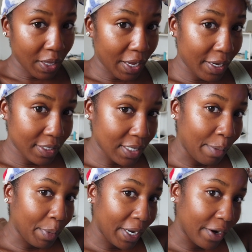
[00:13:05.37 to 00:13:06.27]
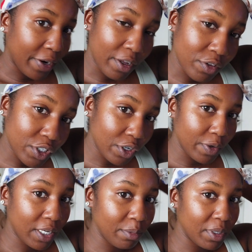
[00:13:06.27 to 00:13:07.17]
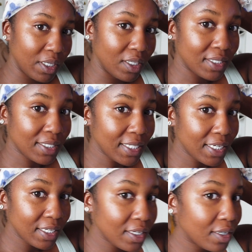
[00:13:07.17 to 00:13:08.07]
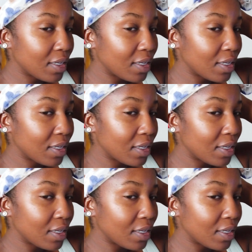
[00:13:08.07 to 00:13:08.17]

I tie my hair down so it can be sleek.